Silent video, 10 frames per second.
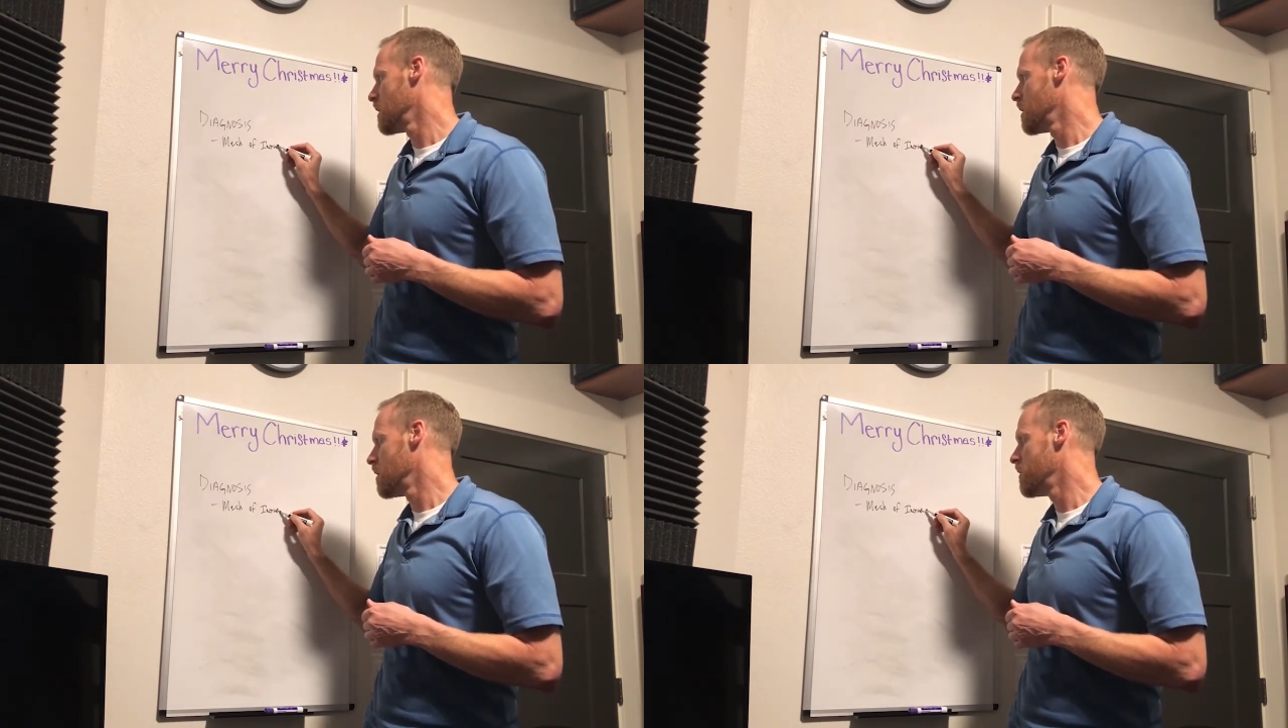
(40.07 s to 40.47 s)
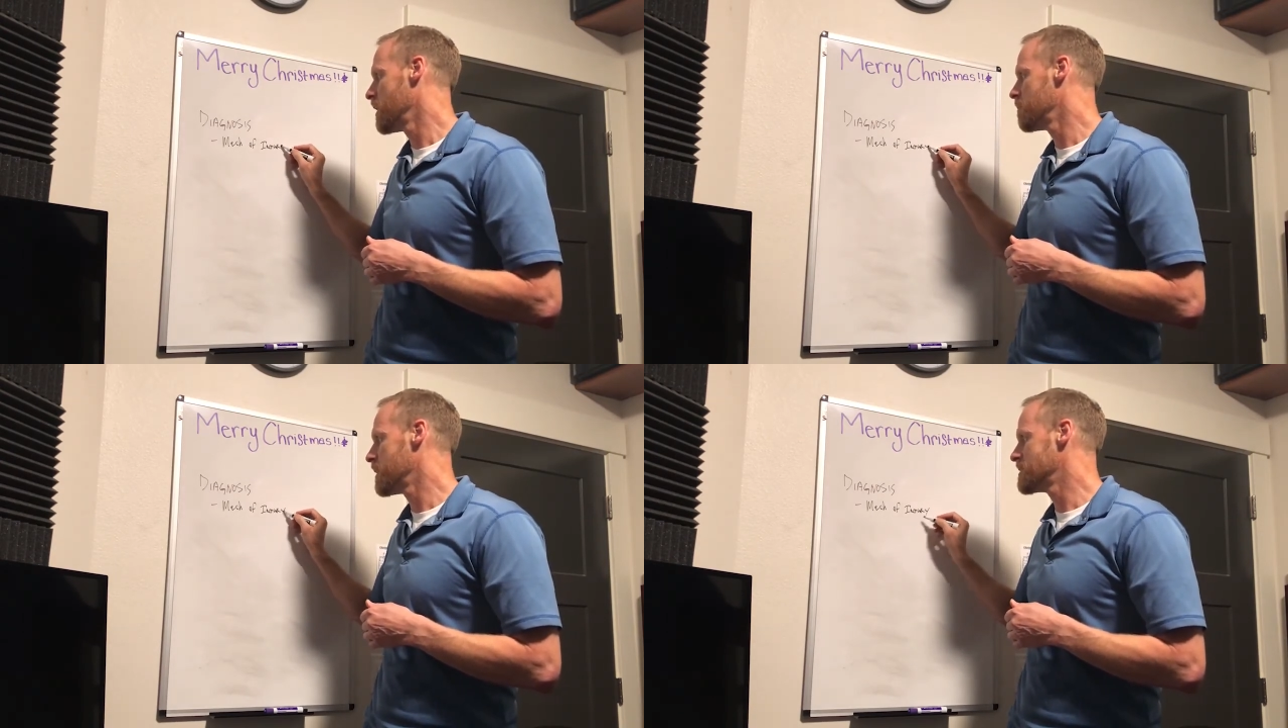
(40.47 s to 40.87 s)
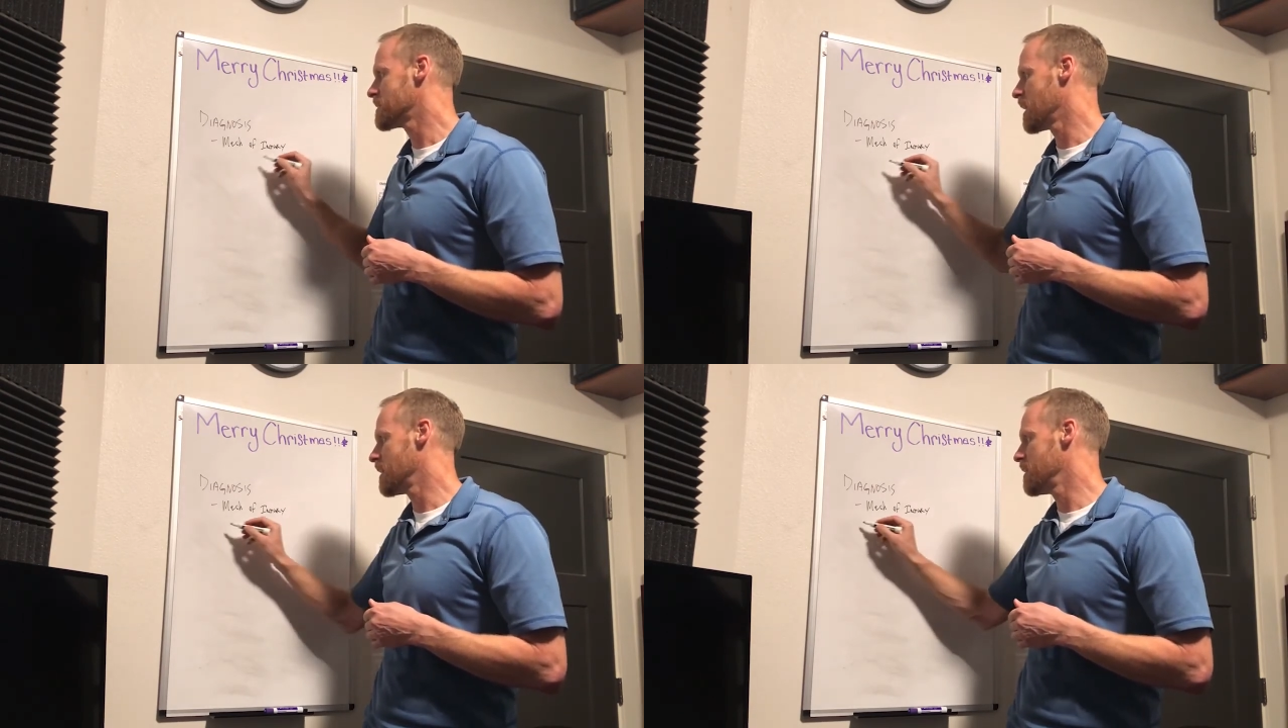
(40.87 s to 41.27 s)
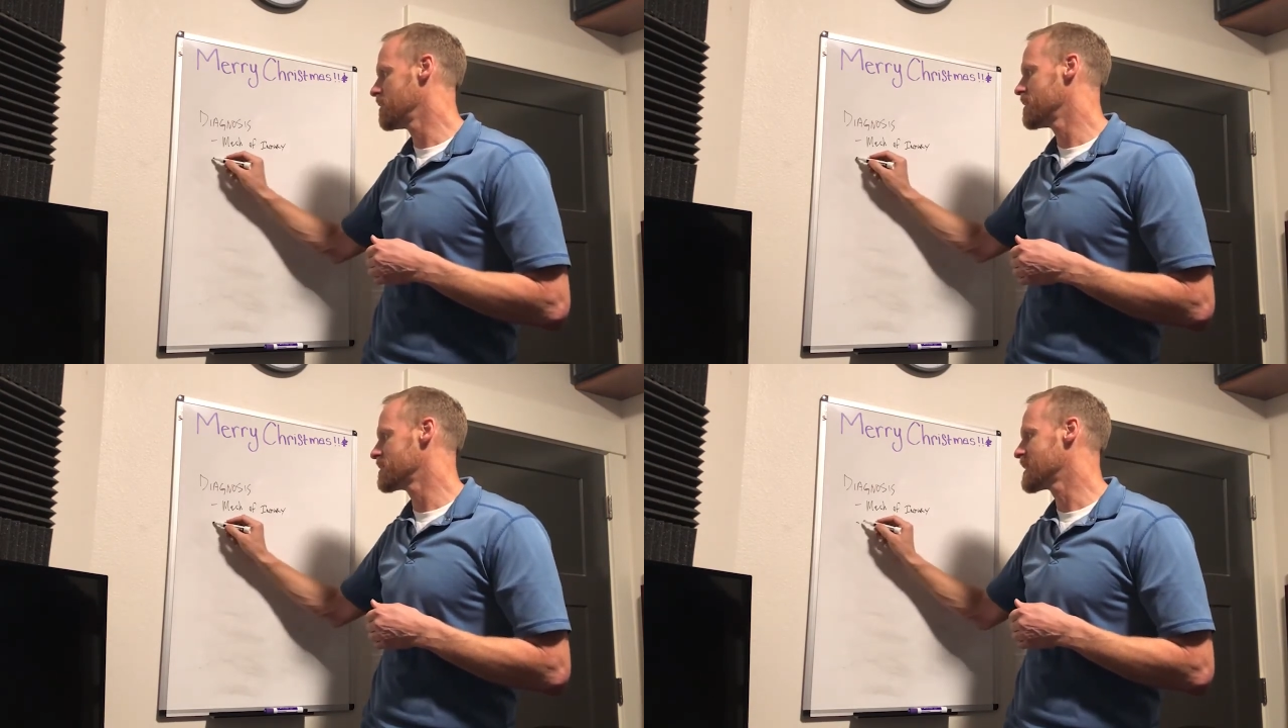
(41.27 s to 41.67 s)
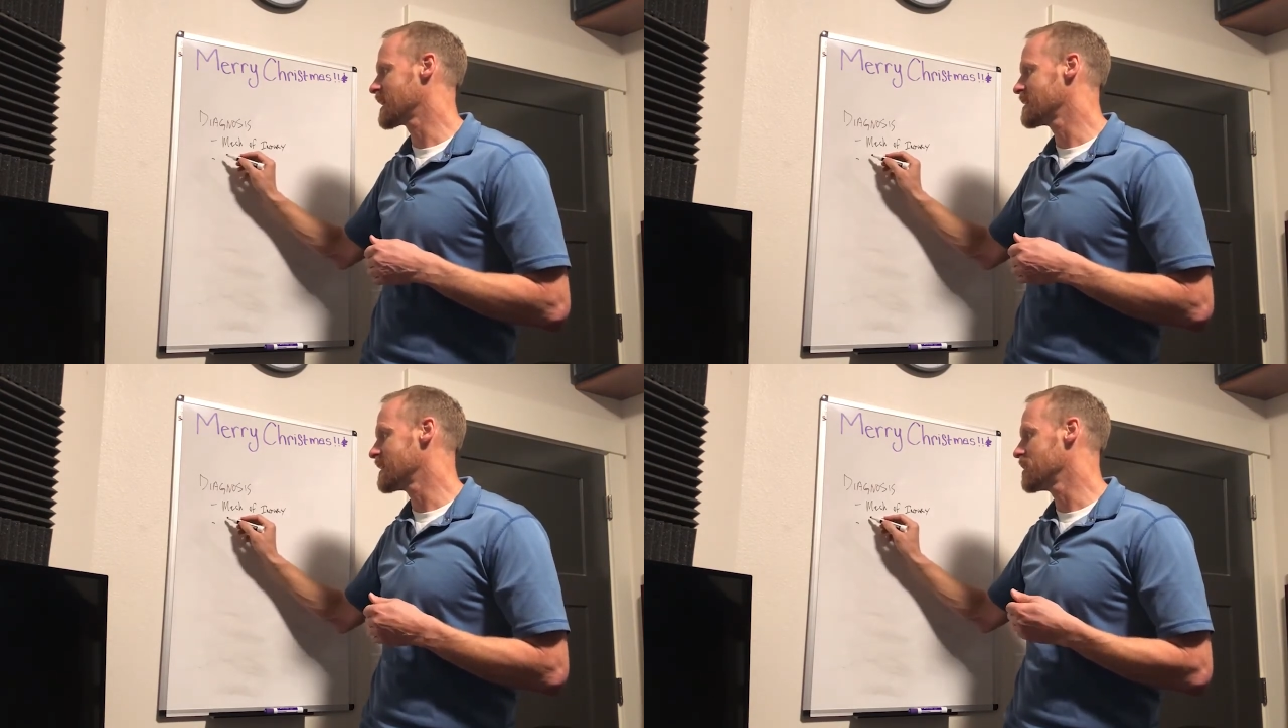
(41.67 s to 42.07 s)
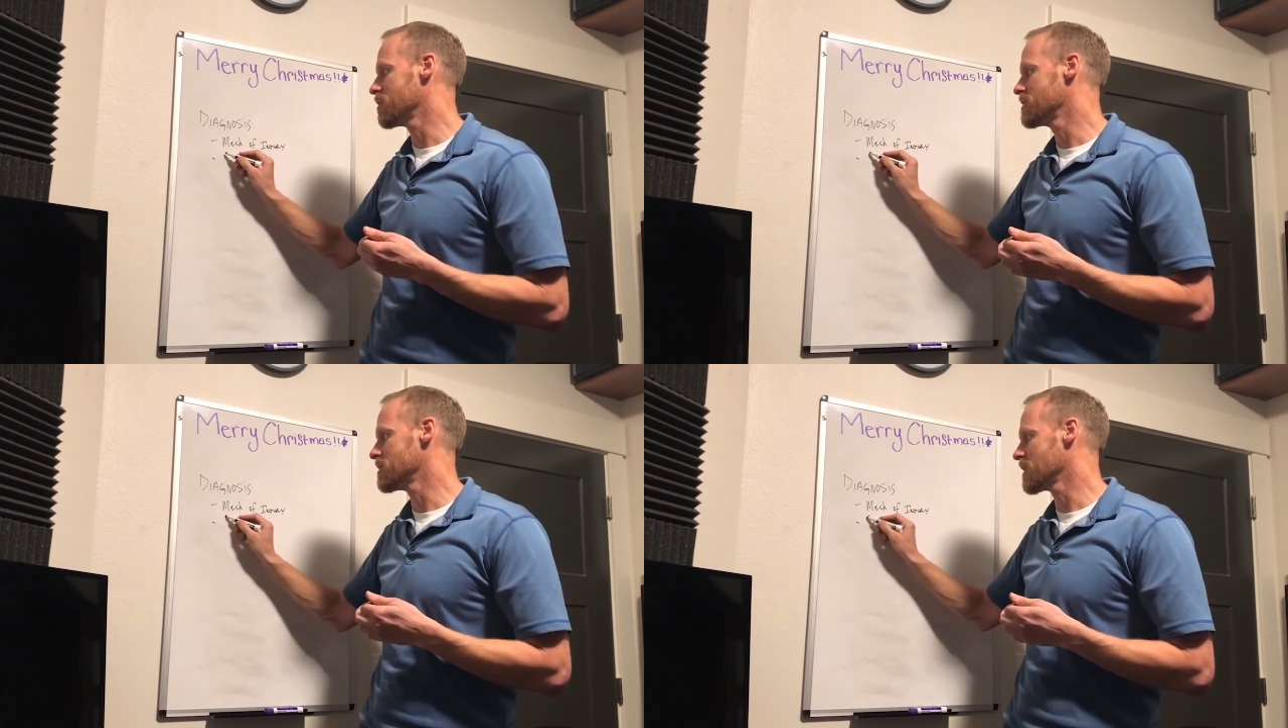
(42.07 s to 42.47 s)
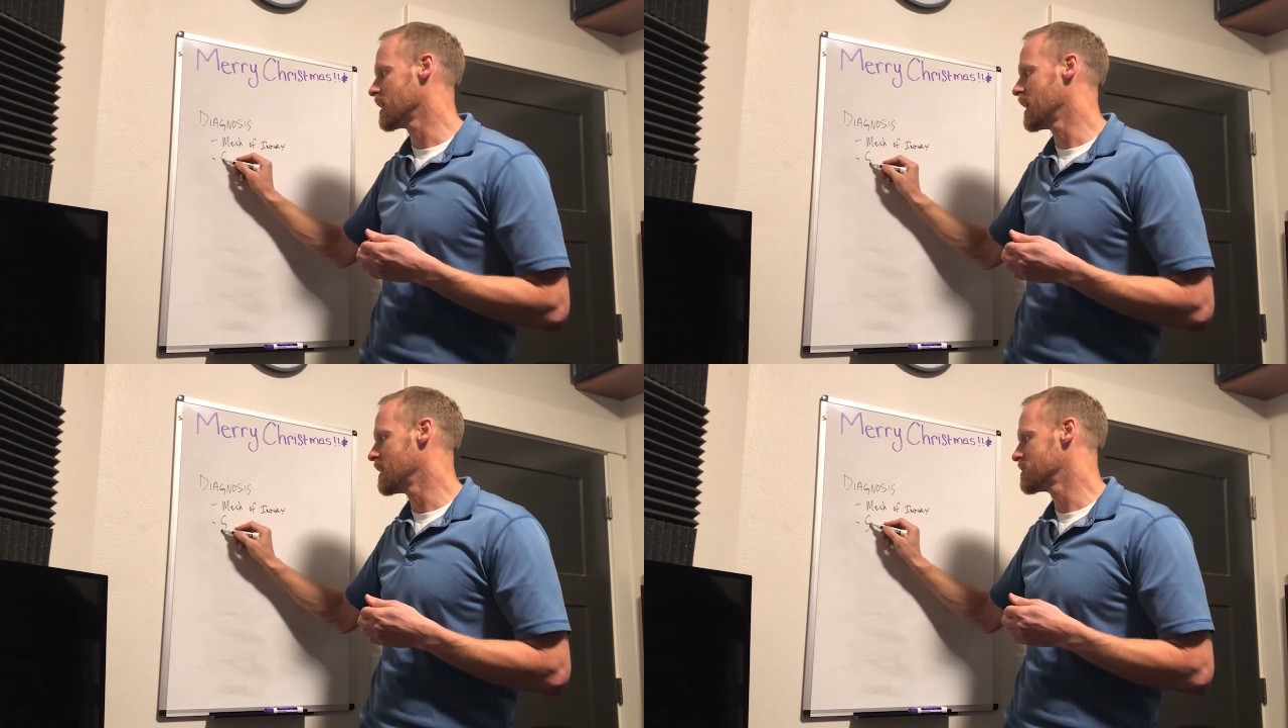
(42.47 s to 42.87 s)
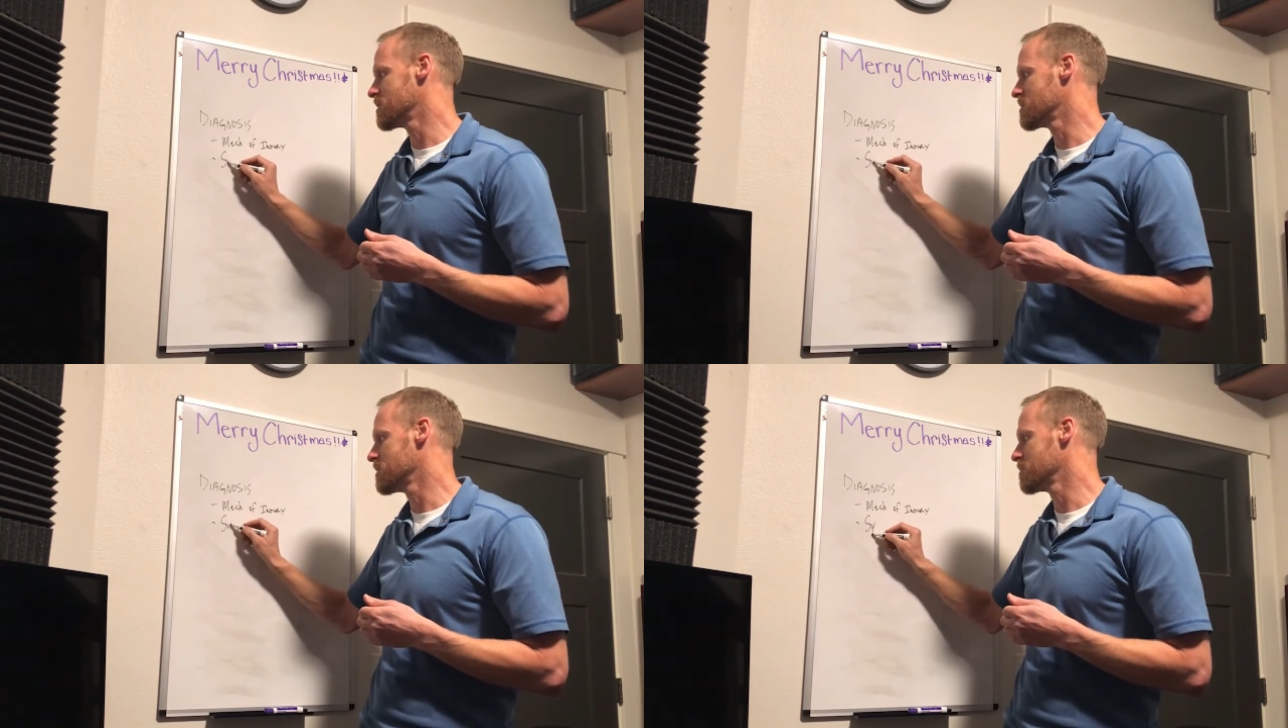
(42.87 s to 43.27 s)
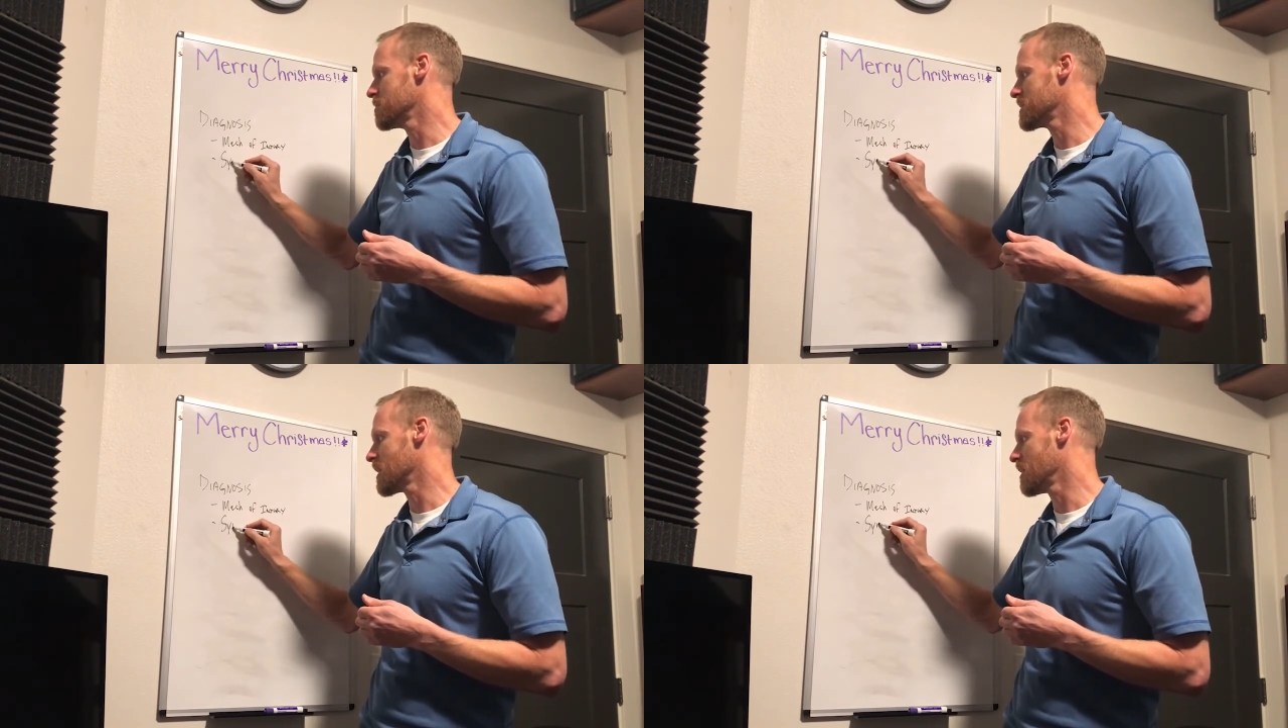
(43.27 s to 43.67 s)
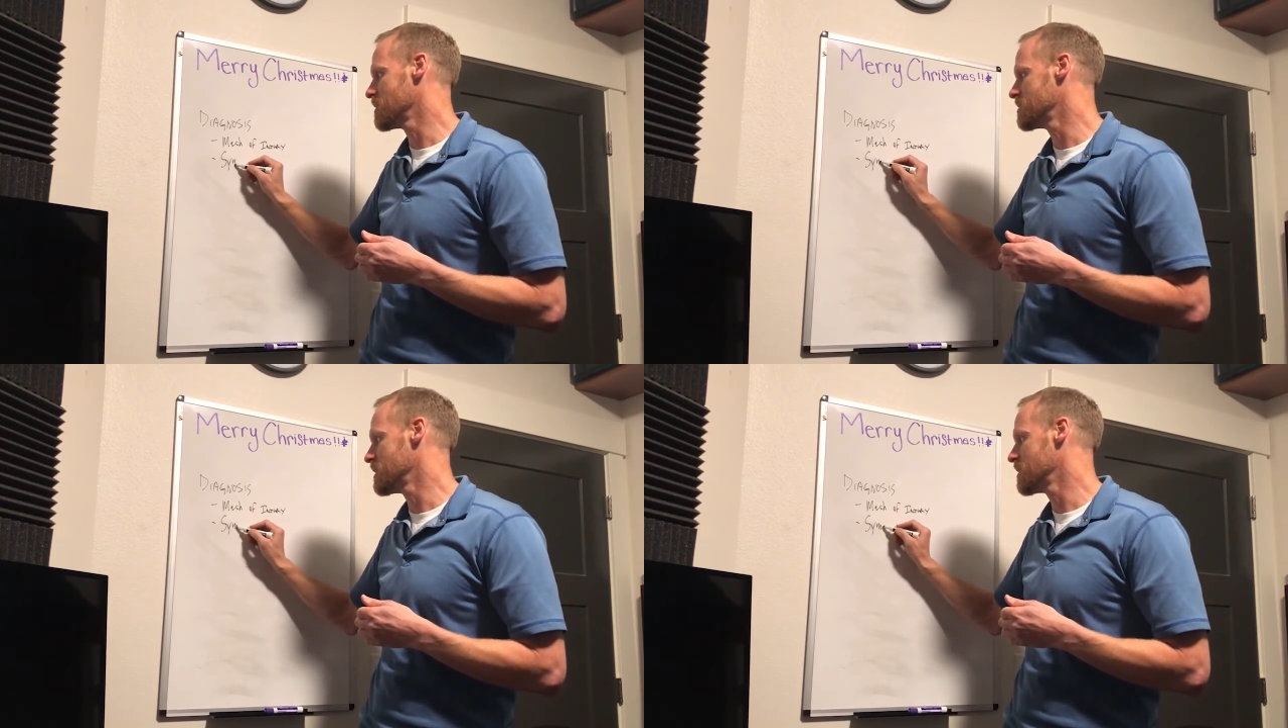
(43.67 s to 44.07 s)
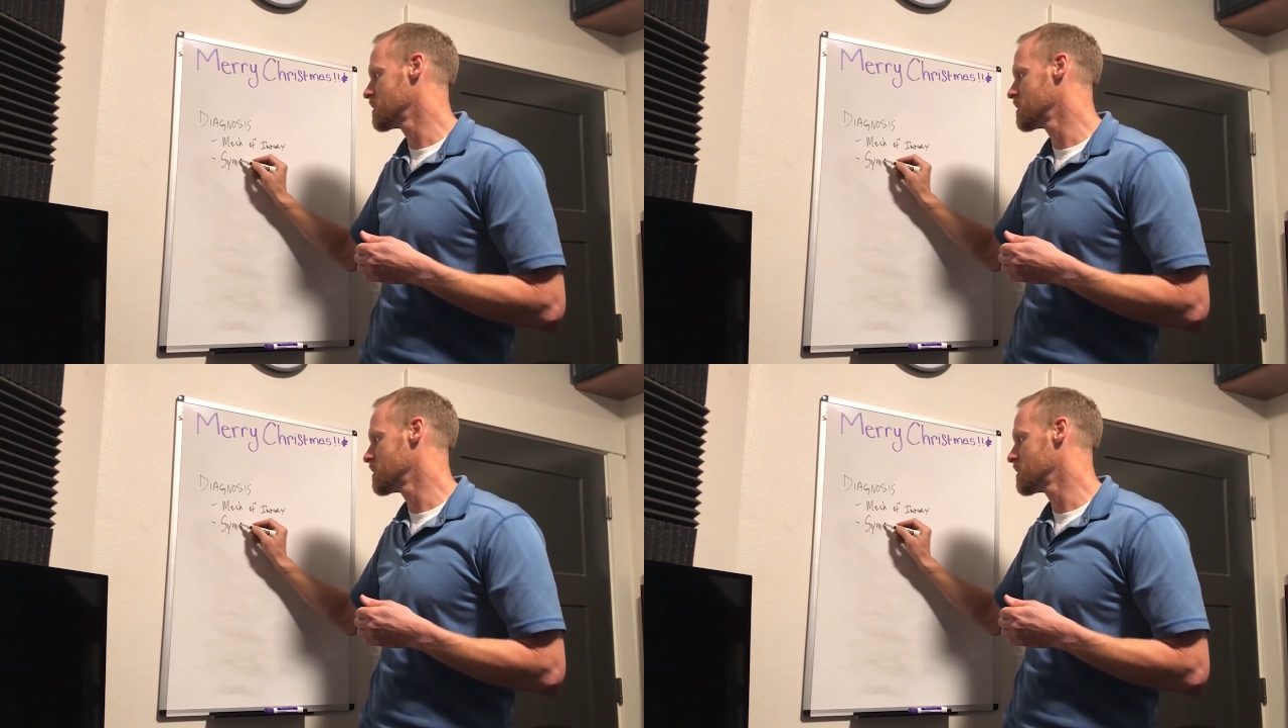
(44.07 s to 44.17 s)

Then then the second thing you're always looking at is their symptomatology.